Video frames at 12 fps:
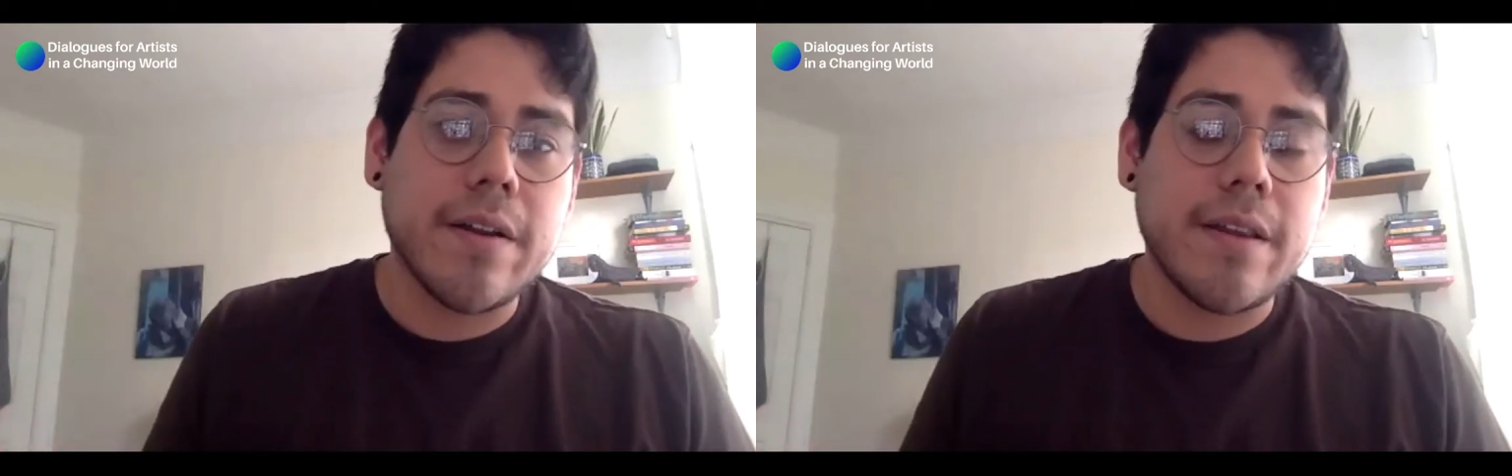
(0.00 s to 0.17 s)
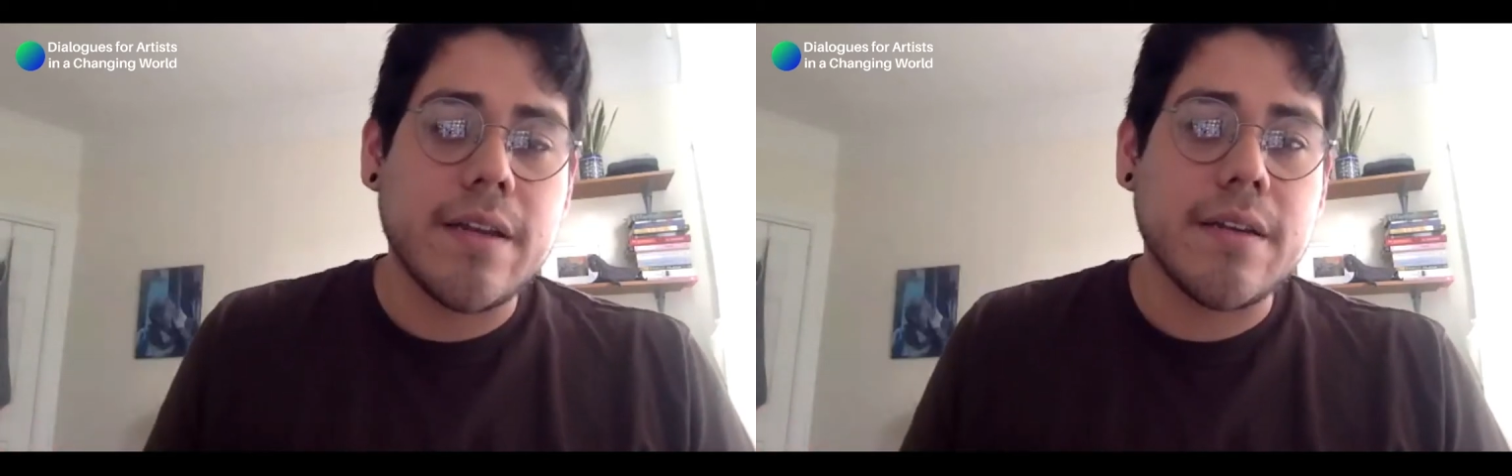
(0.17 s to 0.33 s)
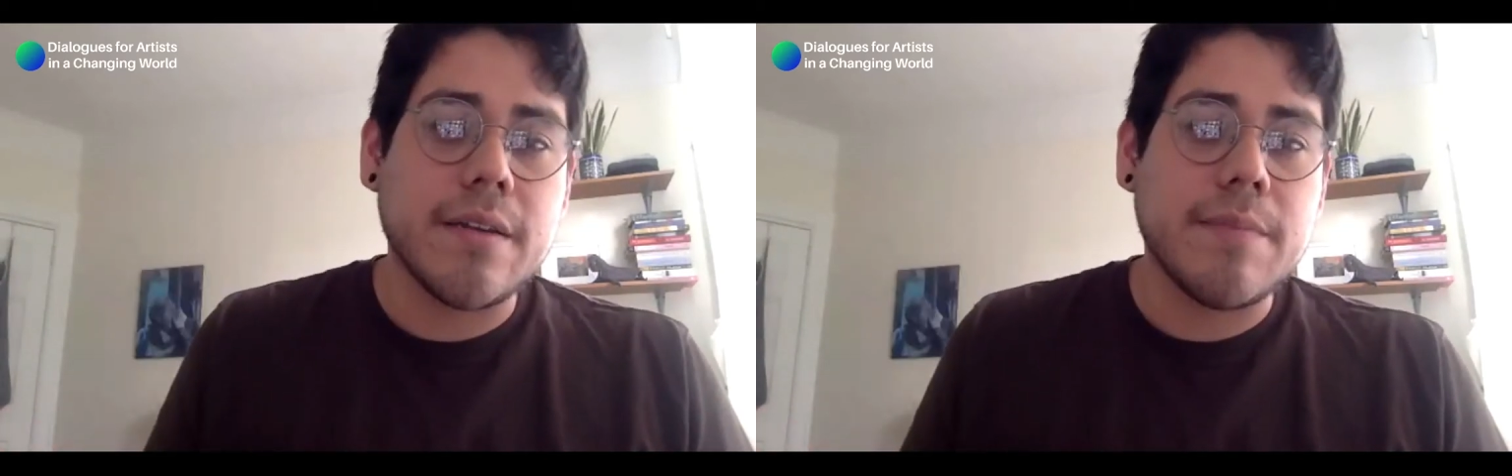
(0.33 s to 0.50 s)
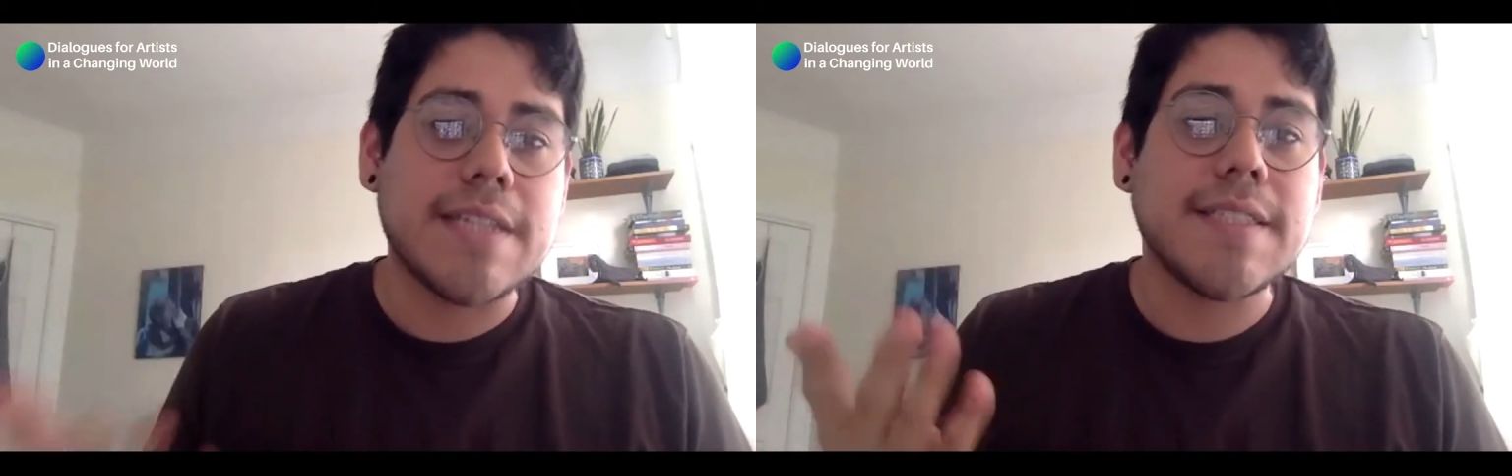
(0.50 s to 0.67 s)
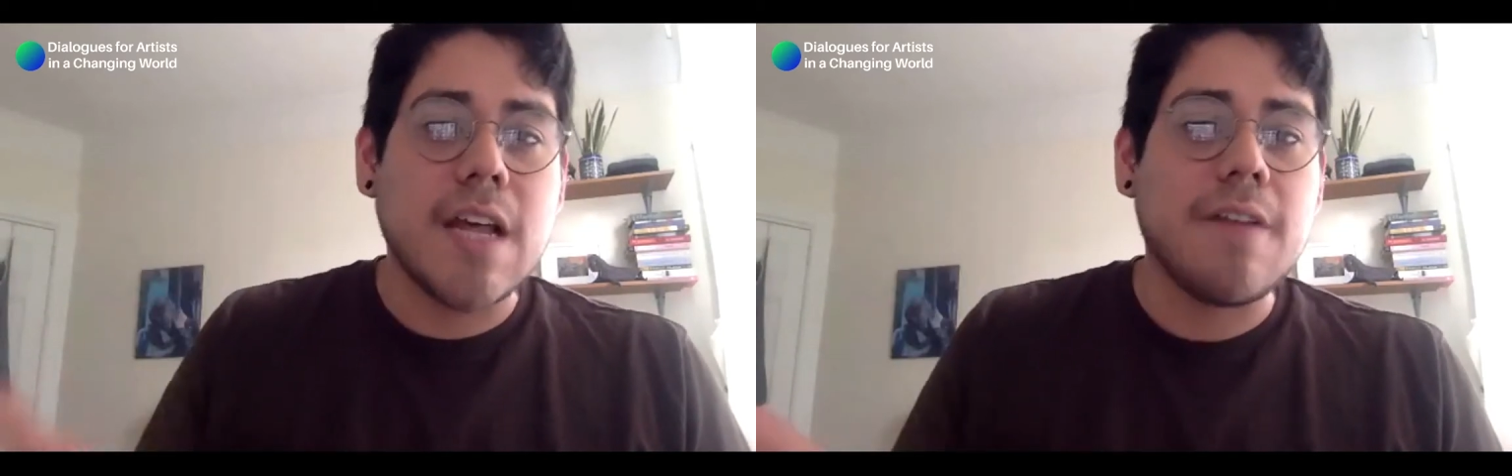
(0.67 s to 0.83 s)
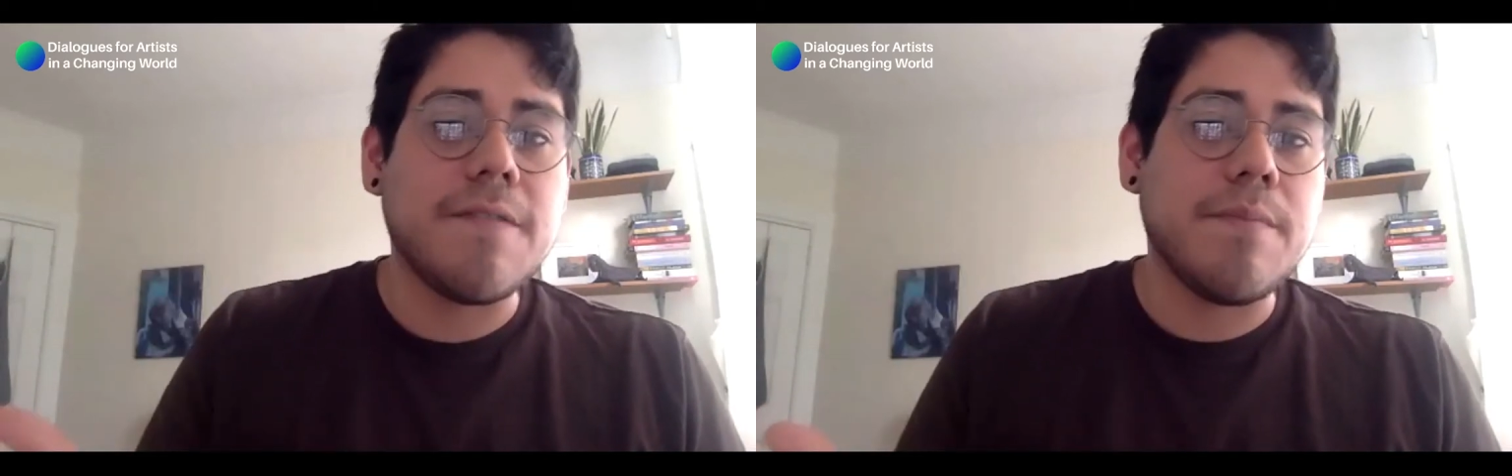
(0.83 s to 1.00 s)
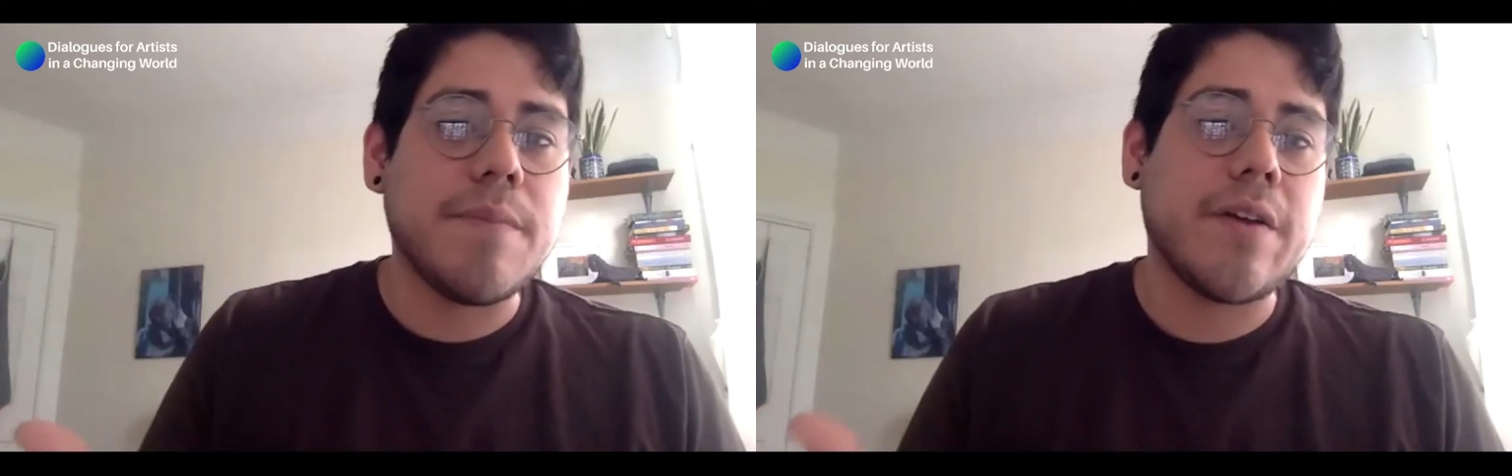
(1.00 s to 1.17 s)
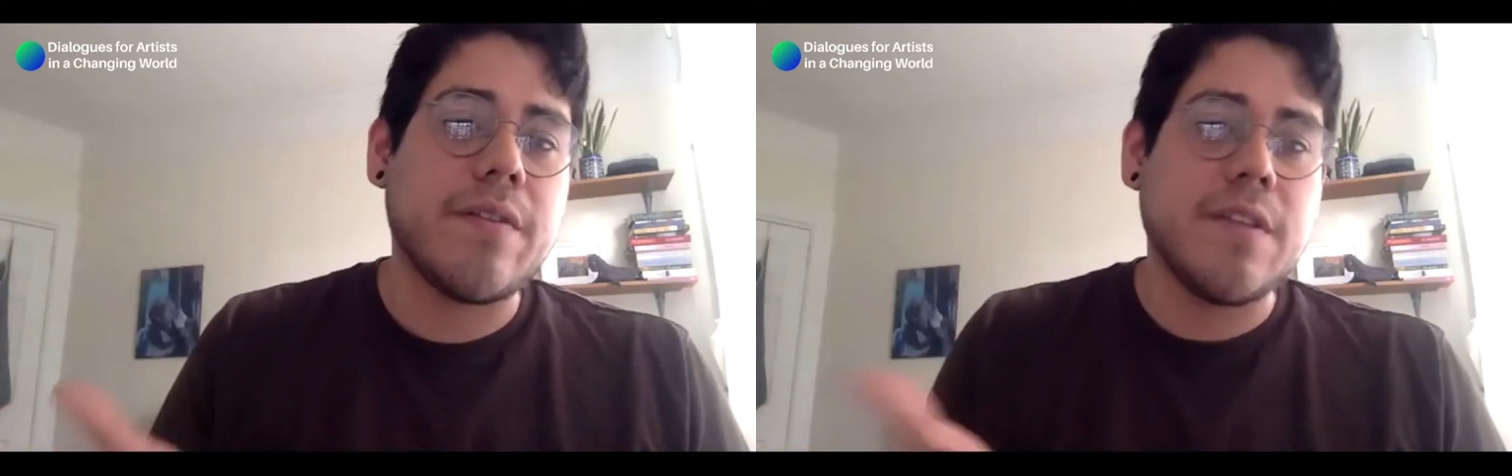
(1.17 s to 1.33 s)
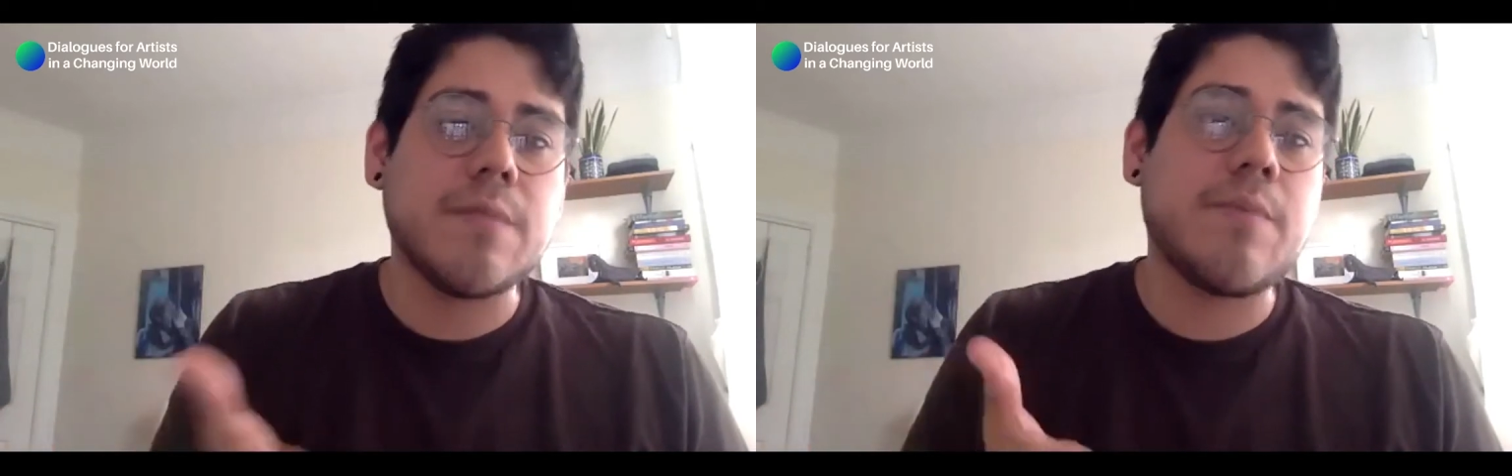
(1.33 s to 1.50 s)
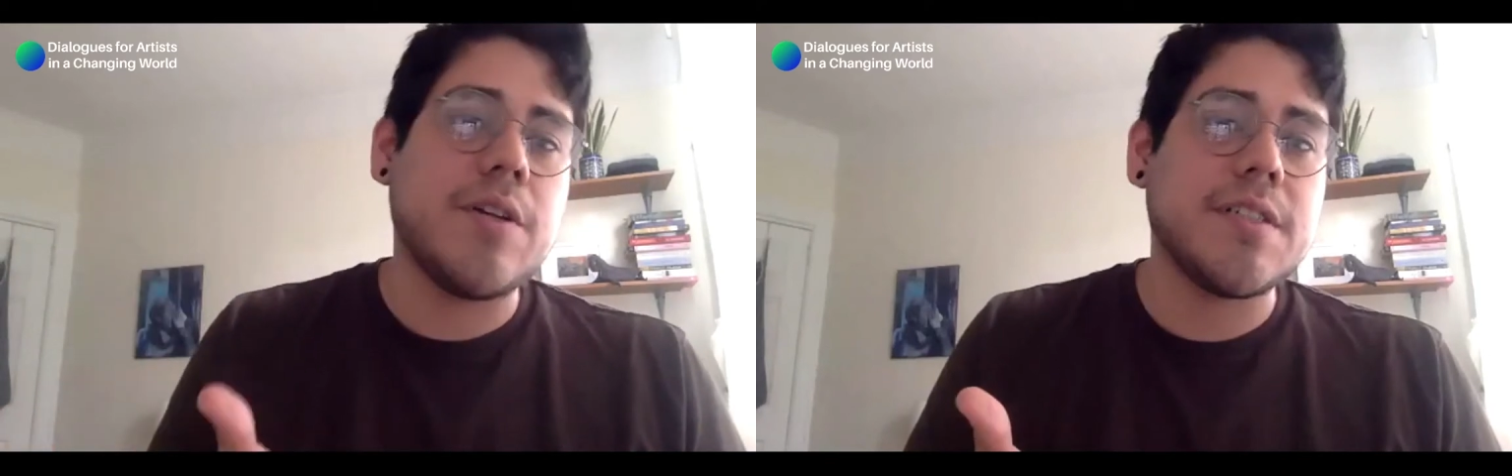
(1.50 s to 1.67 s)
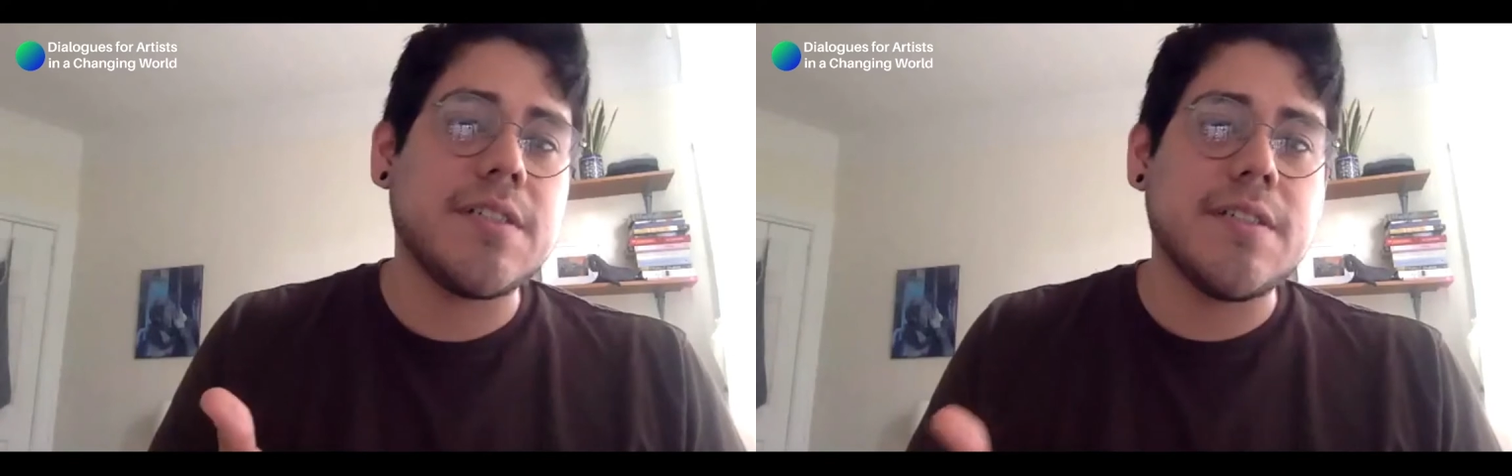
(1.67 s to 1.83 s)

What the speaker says: than myself and bigger than this person.